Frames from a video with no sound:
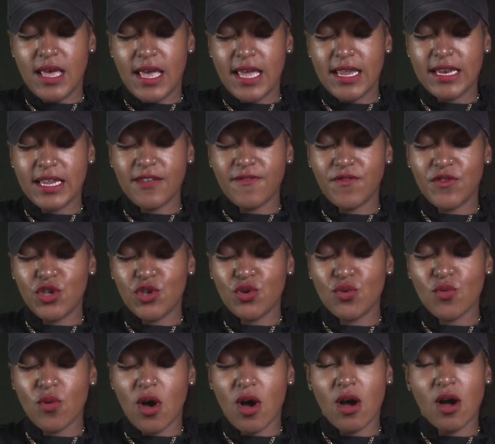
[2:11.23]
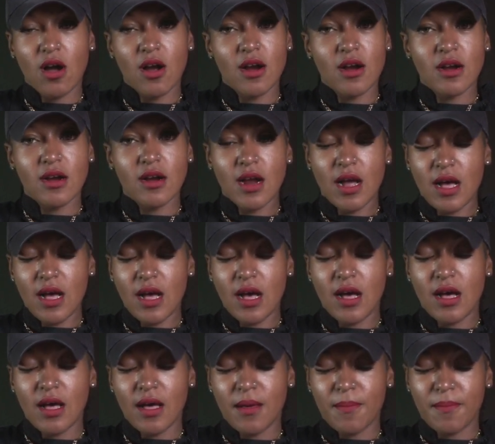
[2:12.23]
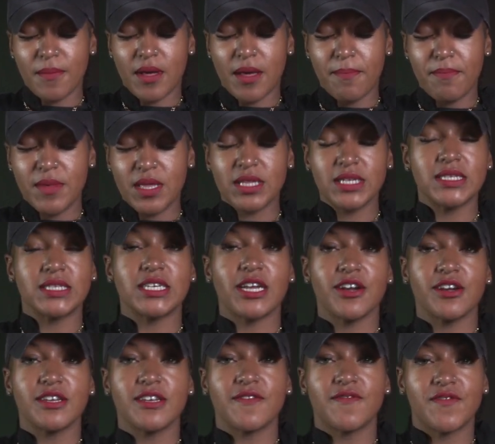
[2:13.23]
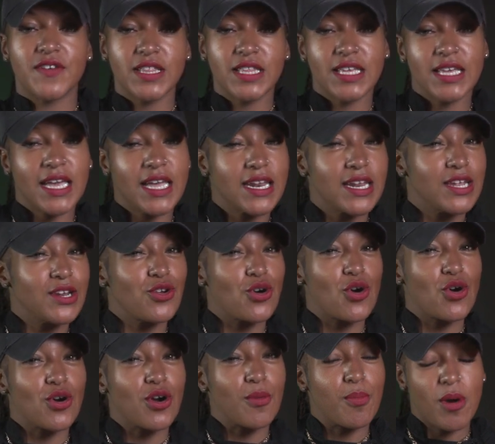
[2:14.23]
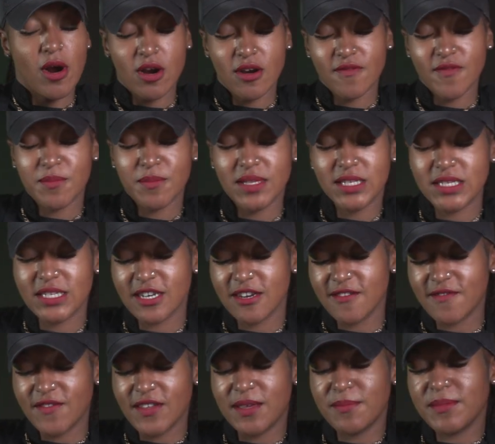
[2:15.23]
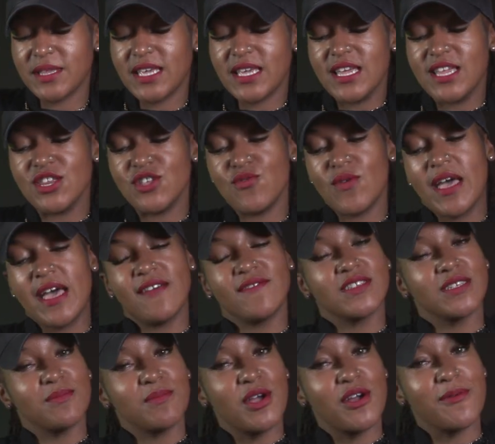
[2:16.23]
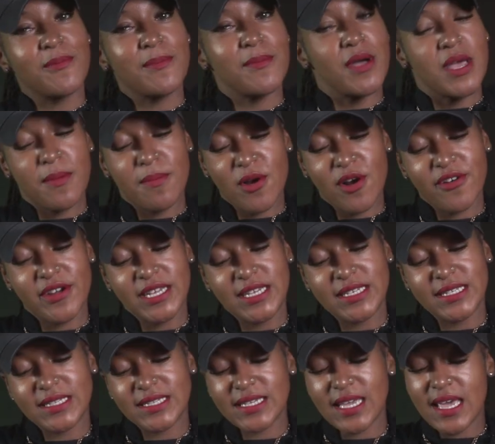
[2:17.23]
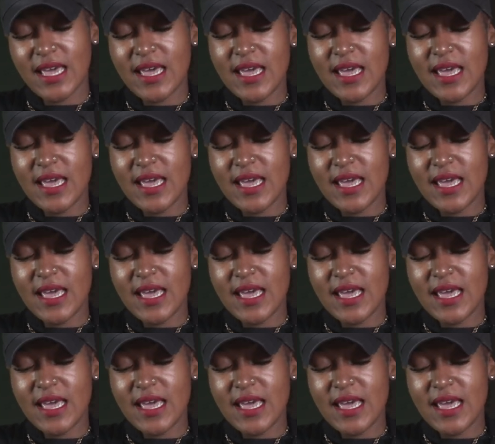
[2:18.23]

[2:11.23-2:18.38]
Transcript: And if you are military affiliated or a part of a military family and you have some MREs,